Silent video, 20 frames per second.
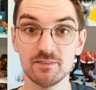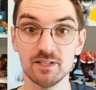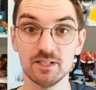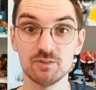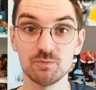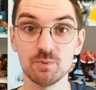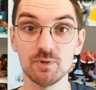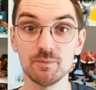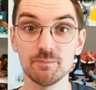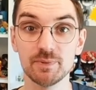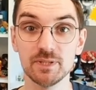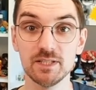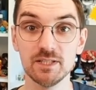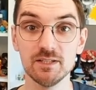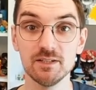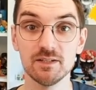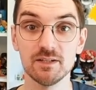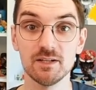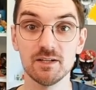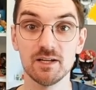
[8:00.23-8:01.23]
it will be
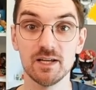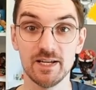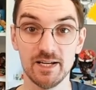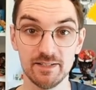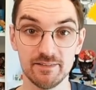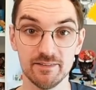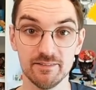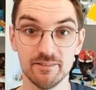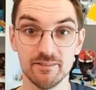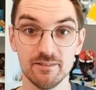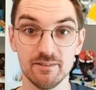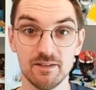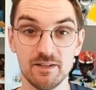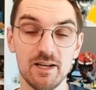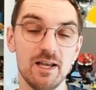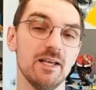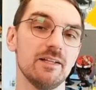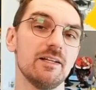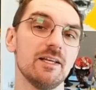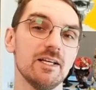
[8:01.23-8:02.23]
hidden.
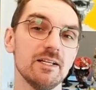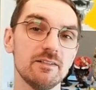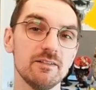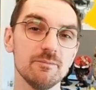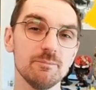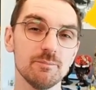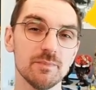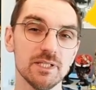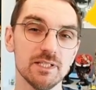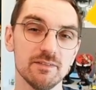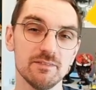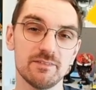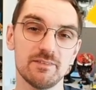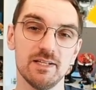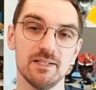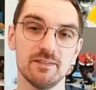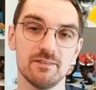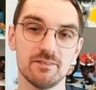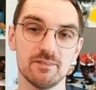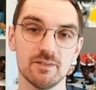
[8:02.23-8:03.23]
And hidden means
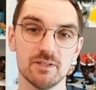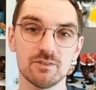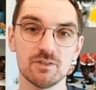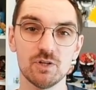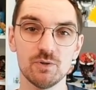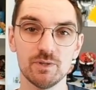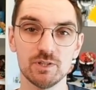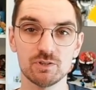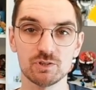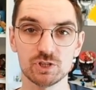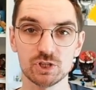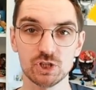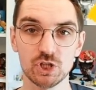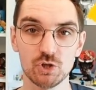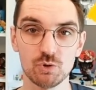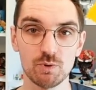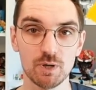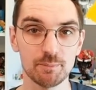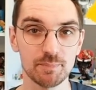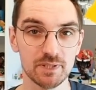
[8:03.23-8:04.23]
that it's not going to
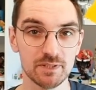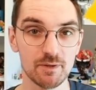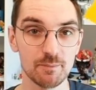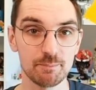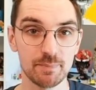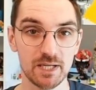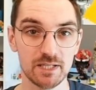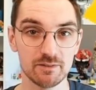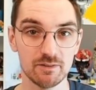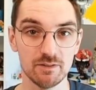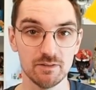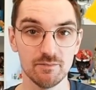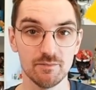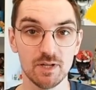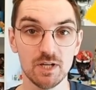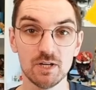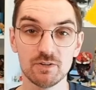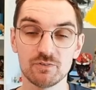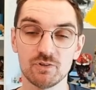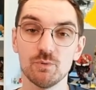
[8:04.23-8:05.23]
show up in the panel.
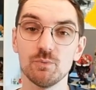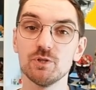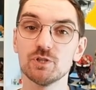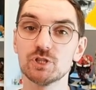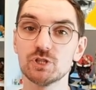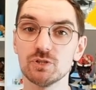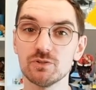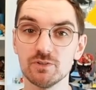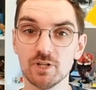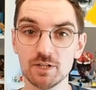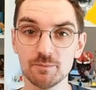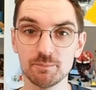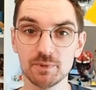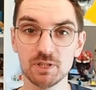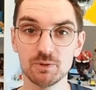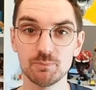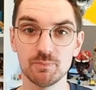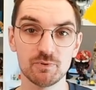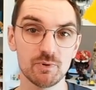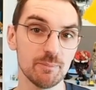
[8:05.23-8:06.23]
So you should not be
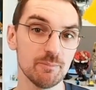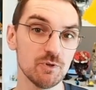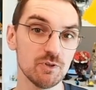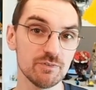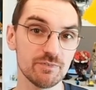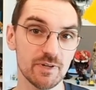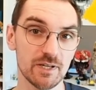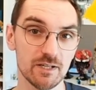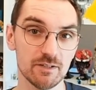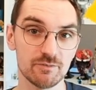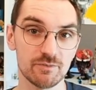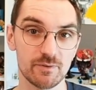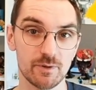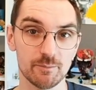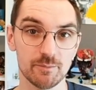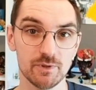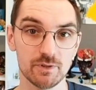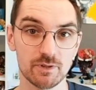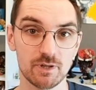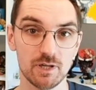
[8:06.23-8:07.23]
removing it
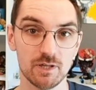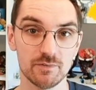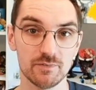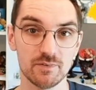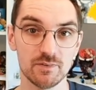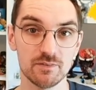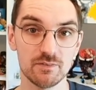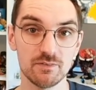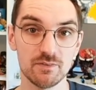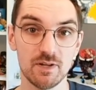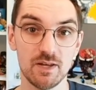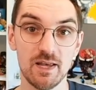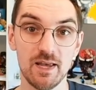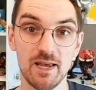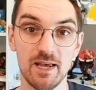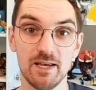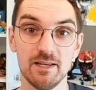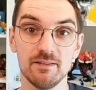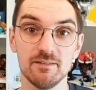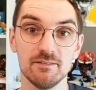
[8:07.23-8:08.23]
from your content,
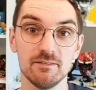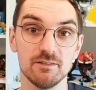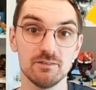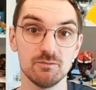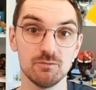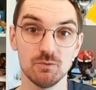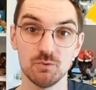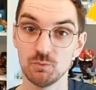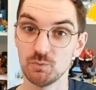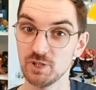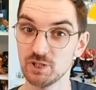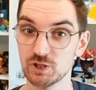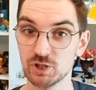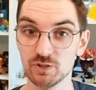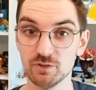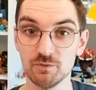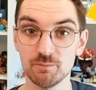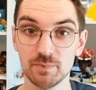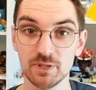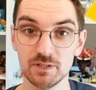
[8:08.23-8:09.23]
and we
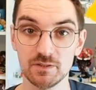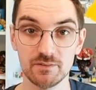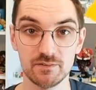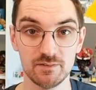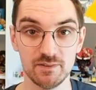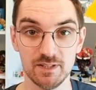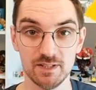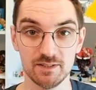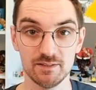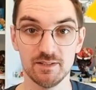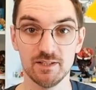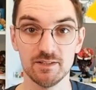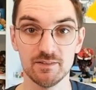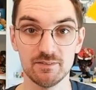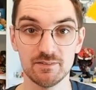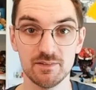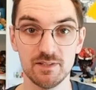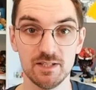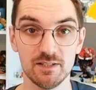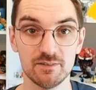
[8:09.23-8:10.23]
shouldn't be seeing
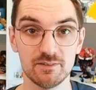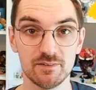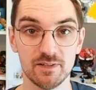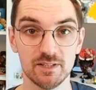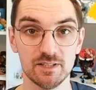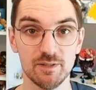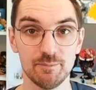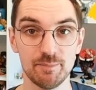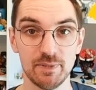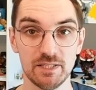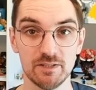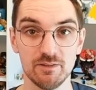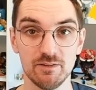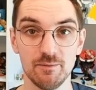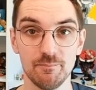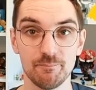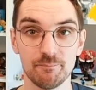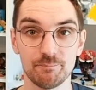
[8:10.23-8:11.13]
this inside a panel.